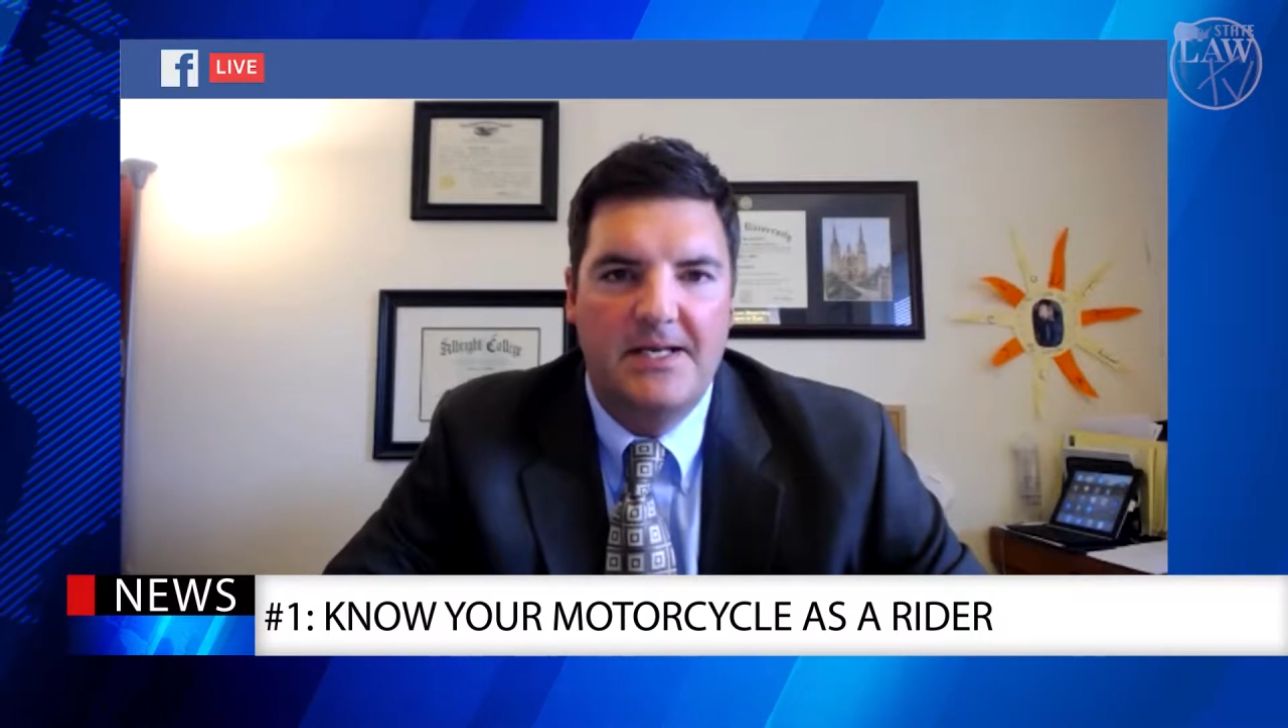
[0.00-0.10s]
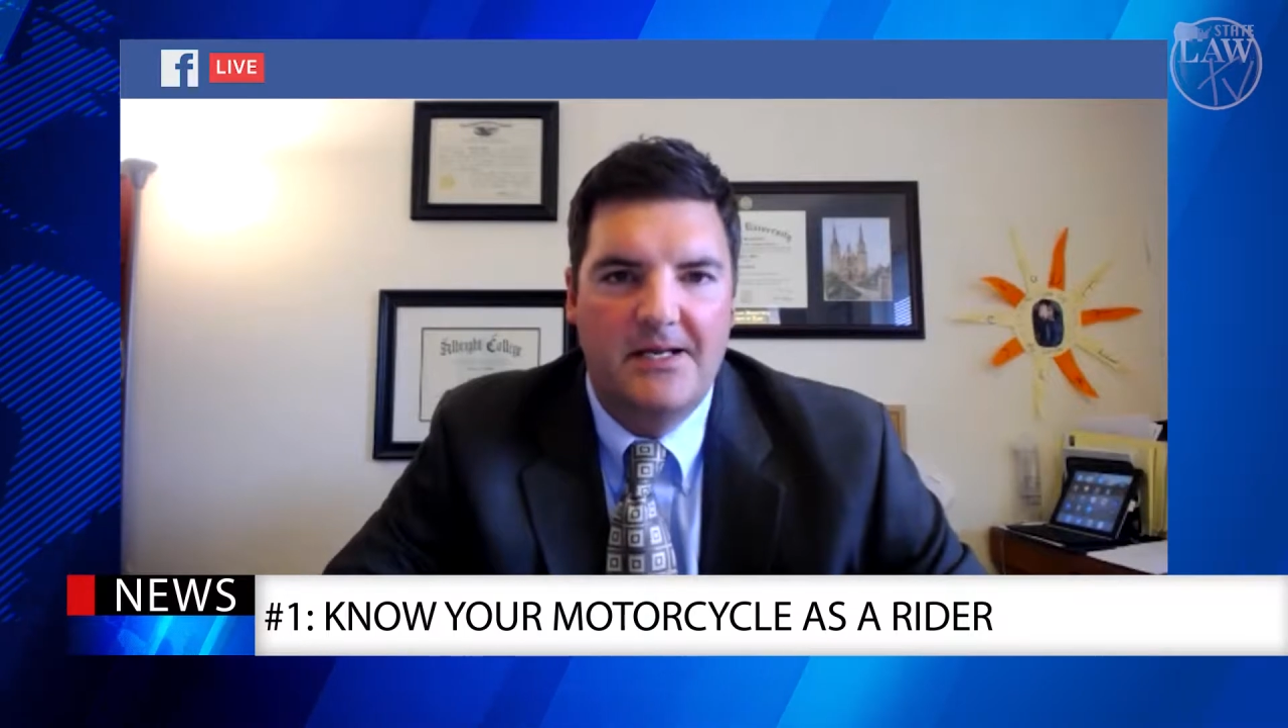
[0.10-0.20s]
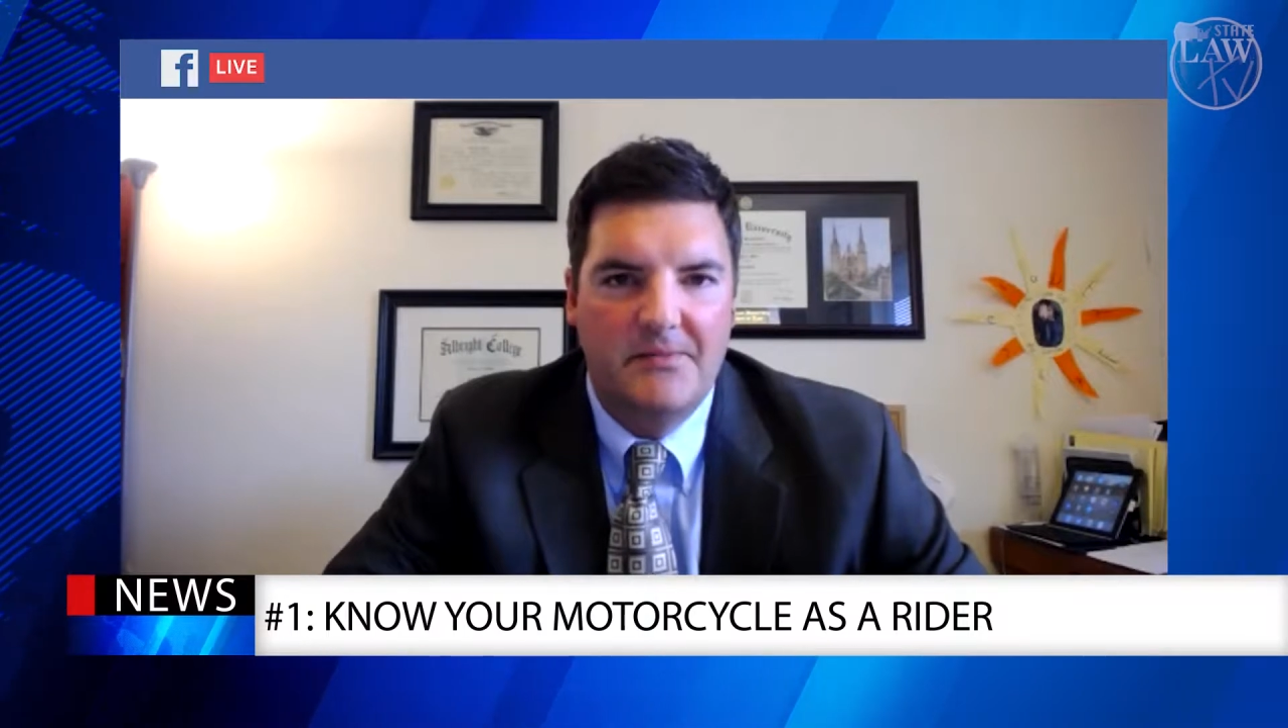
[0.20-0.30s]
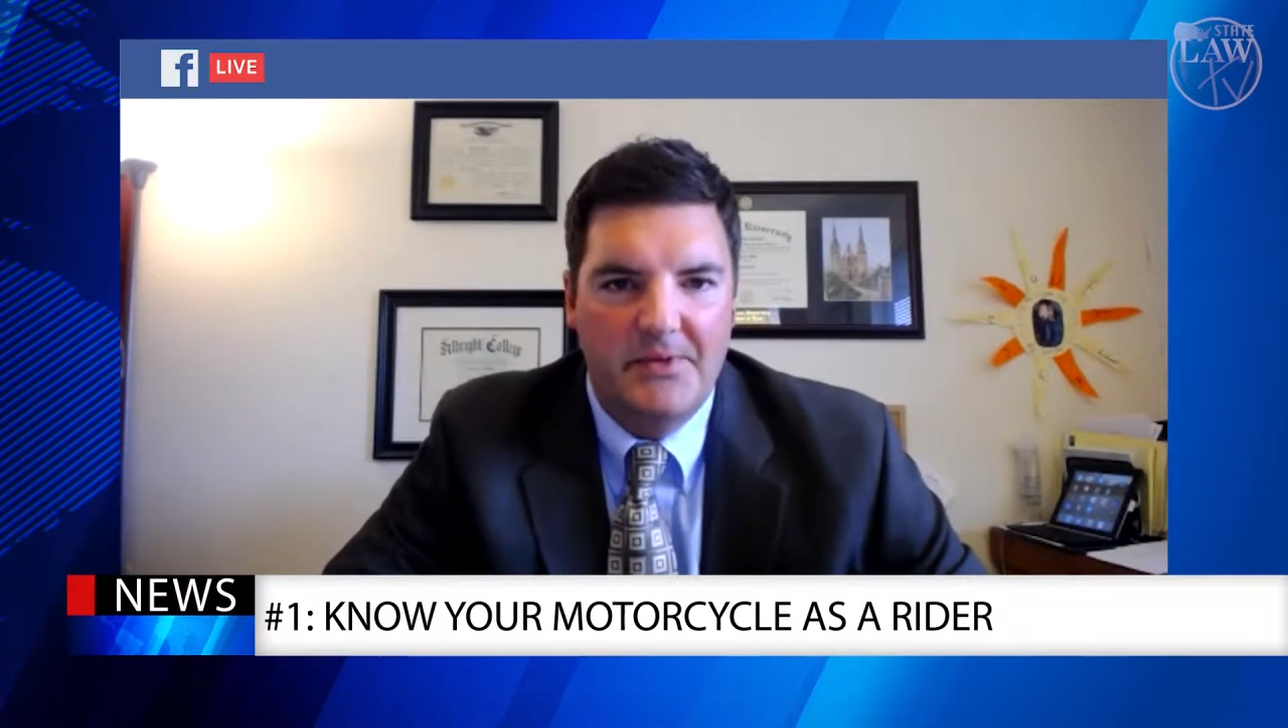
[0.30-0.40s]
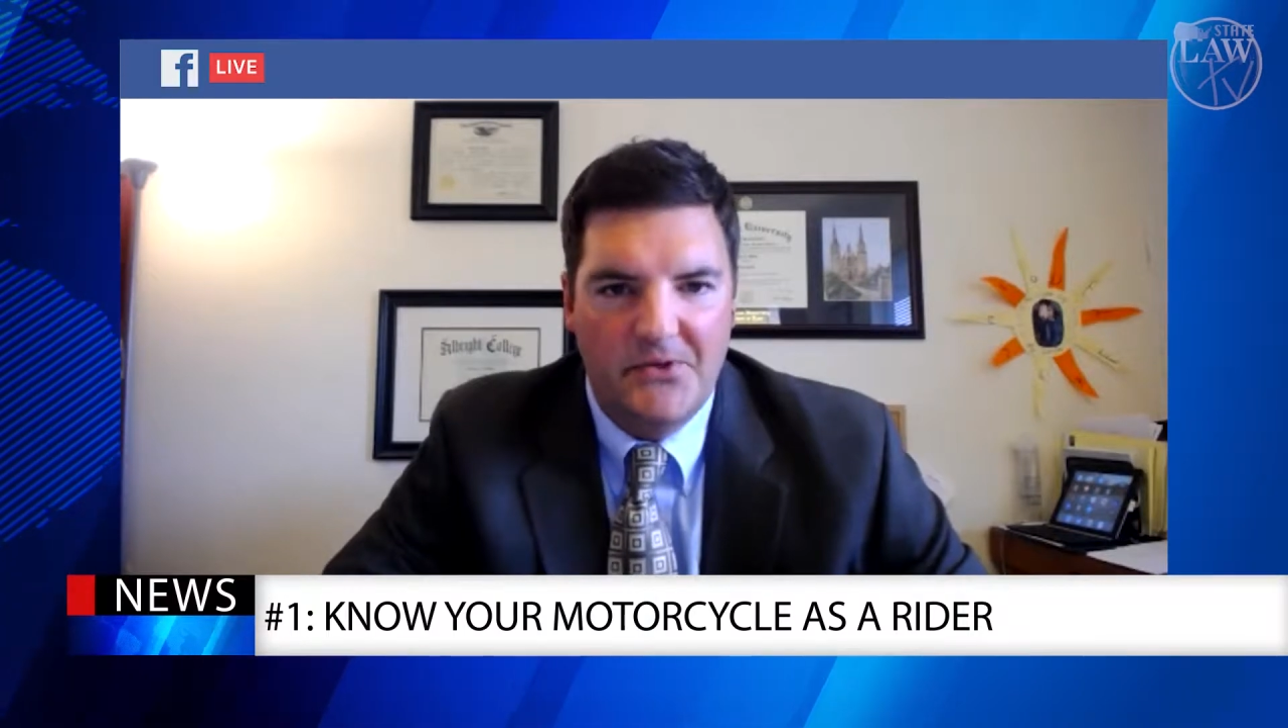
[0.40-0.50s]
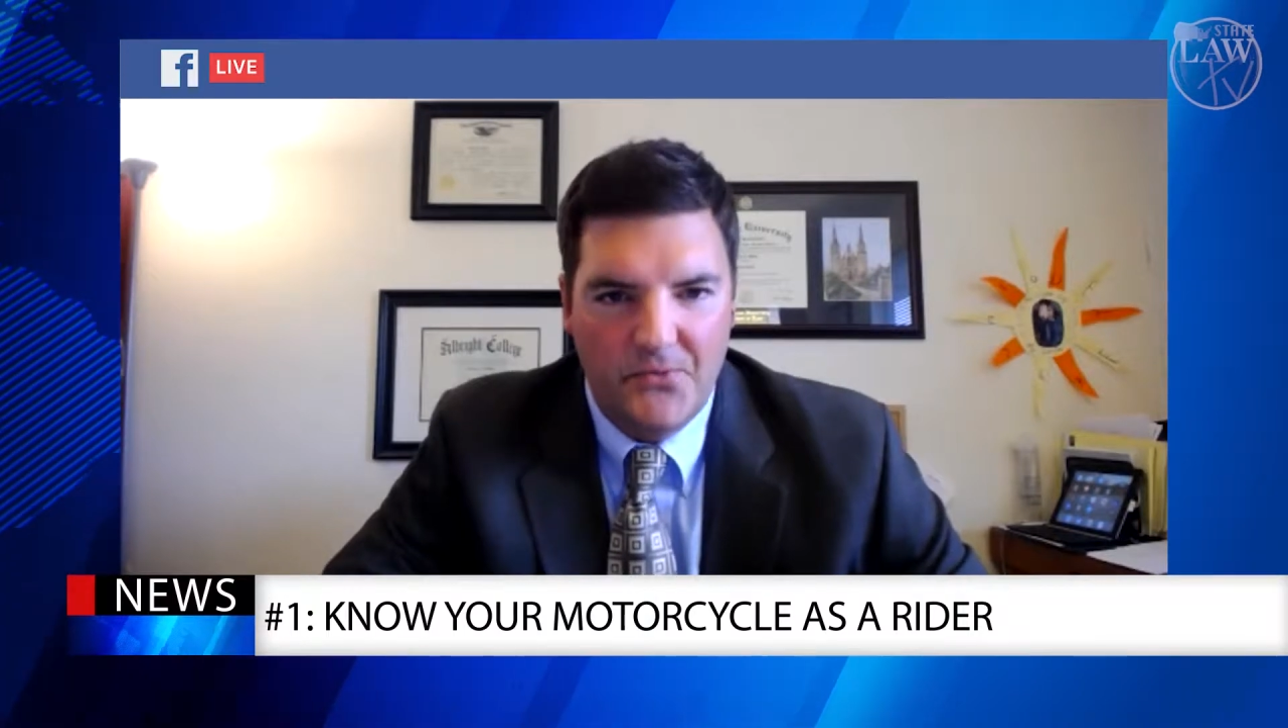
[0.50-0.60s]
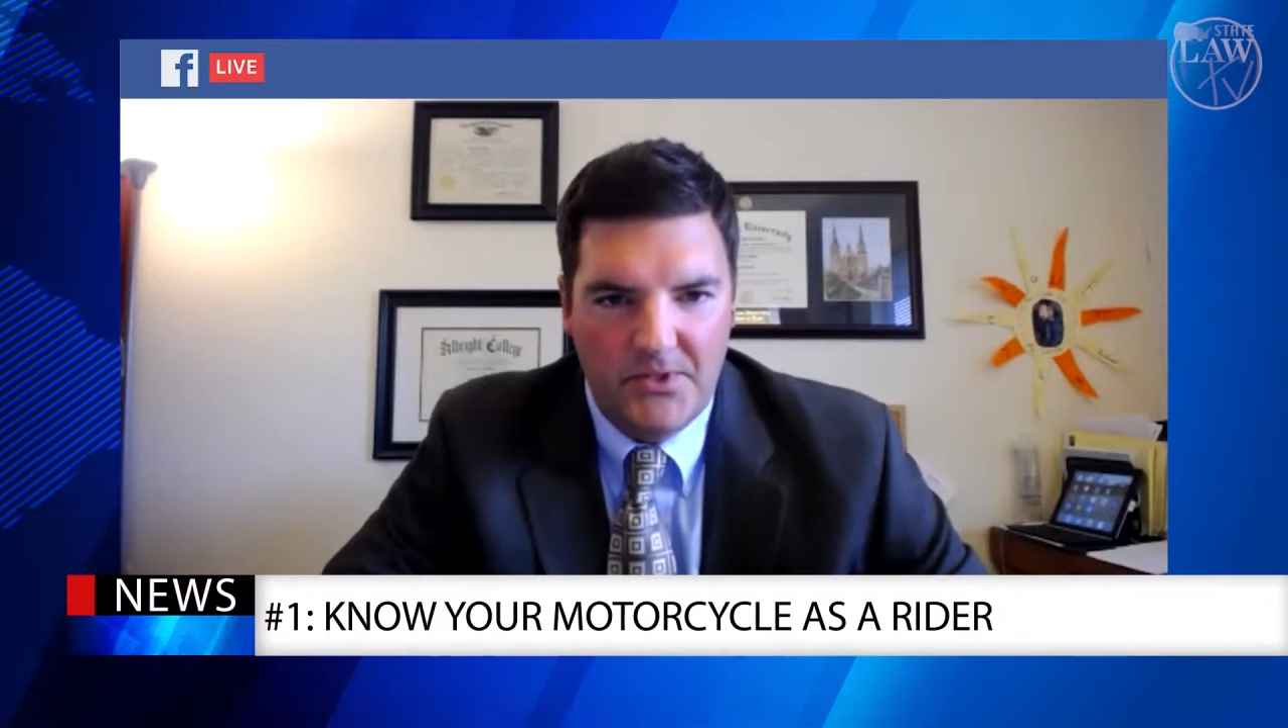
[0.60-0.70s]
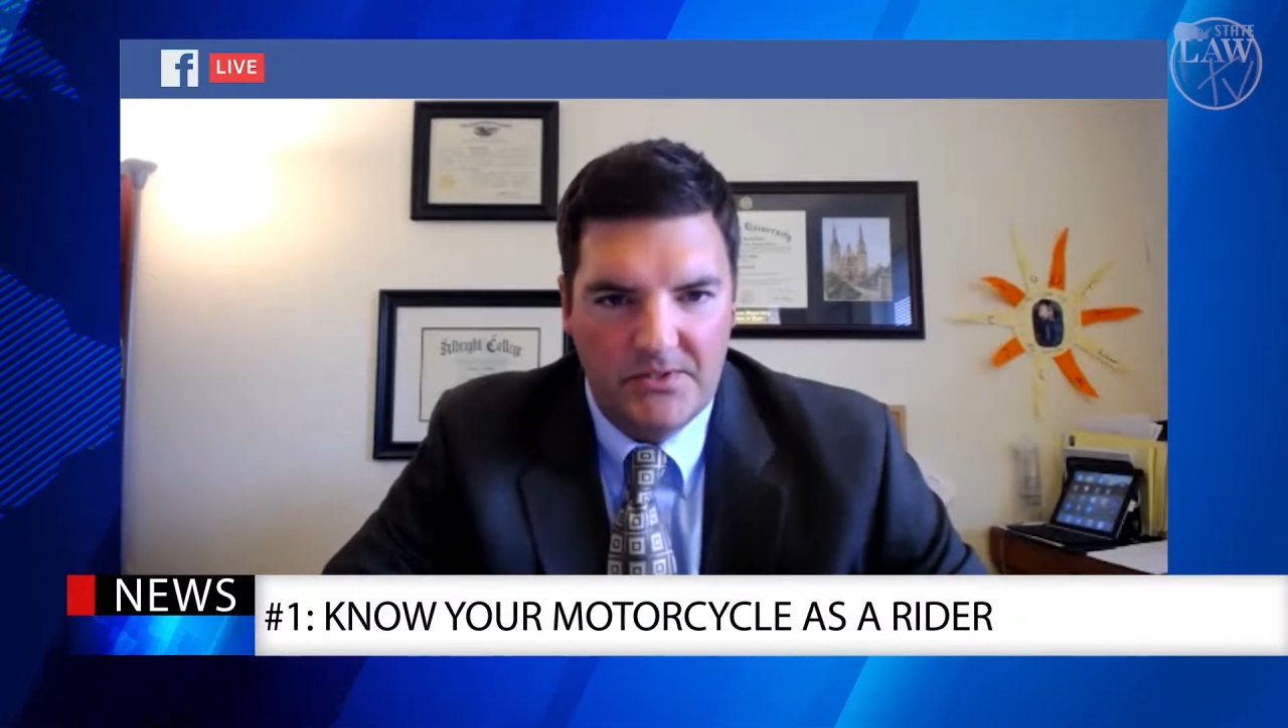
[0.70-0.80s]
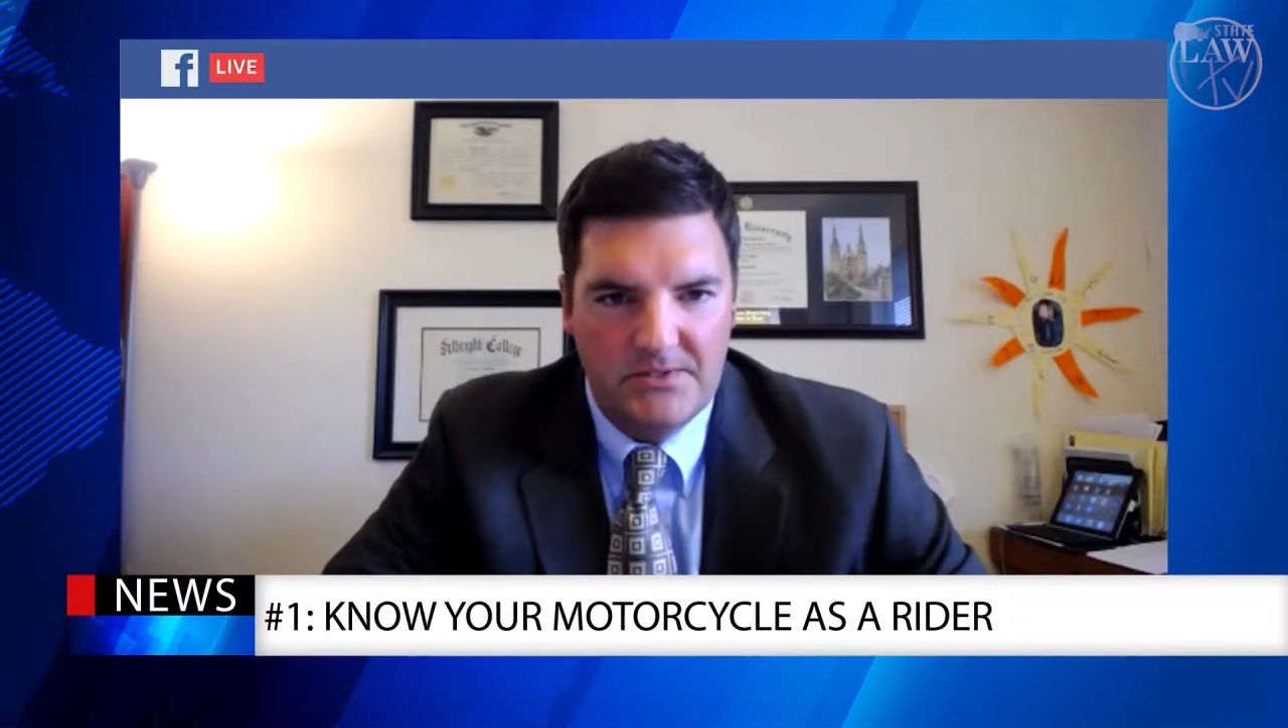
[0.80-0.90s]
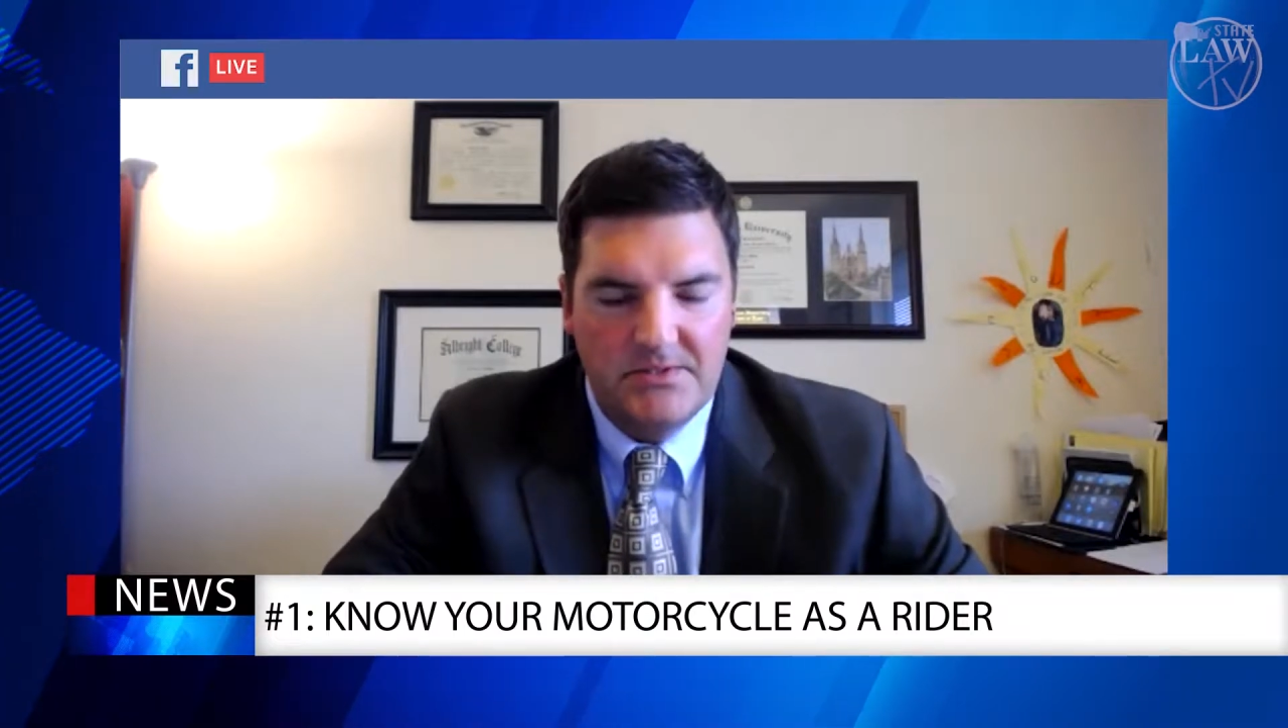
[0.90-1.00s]
how the bike
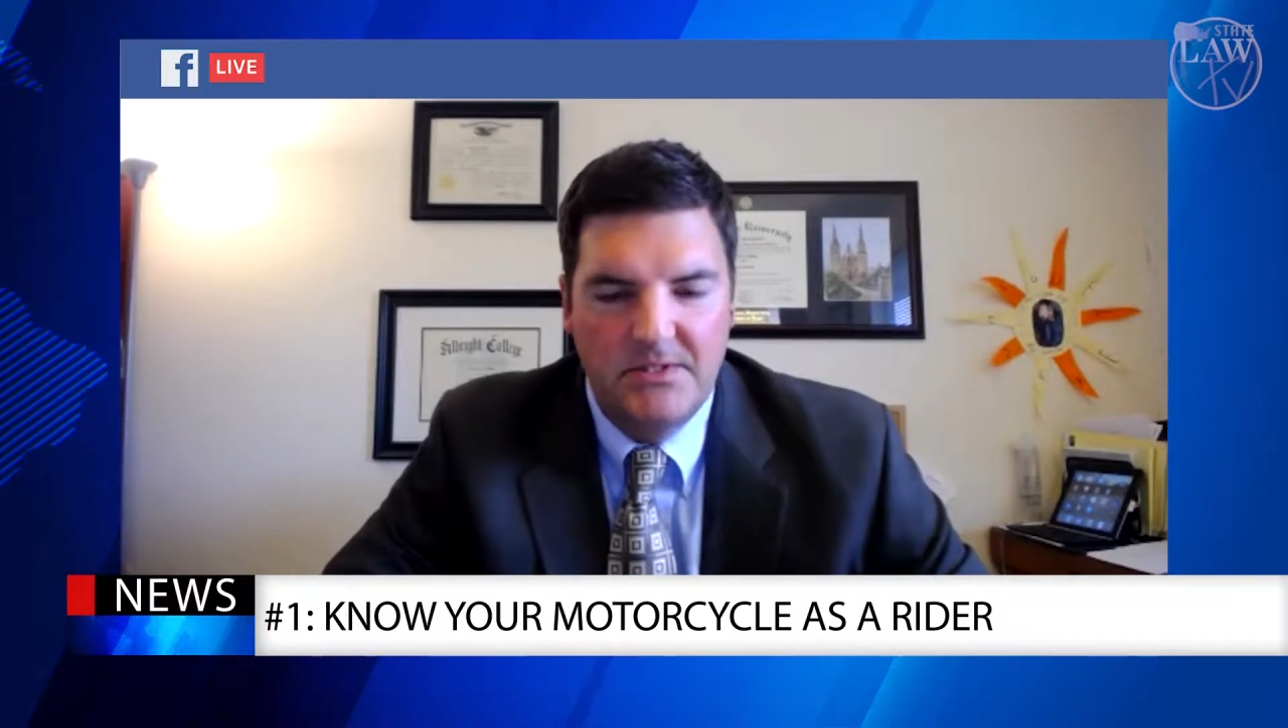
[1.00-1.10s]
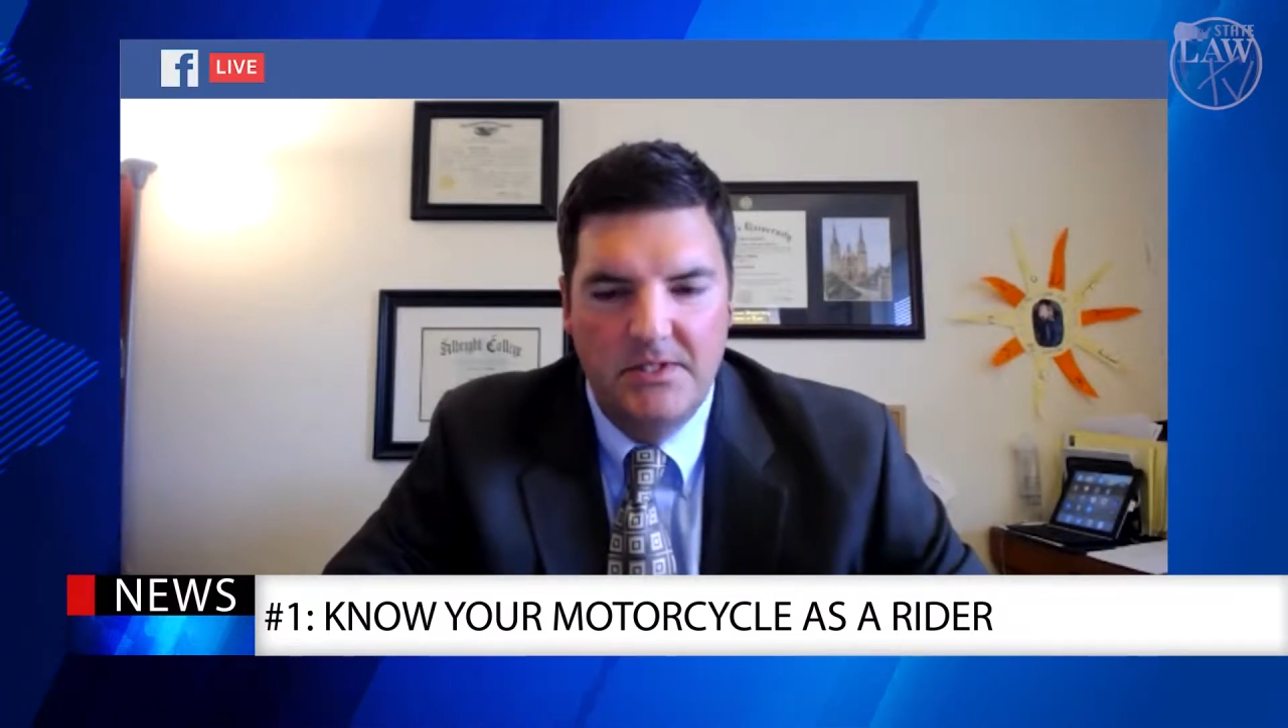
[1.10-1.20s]
works.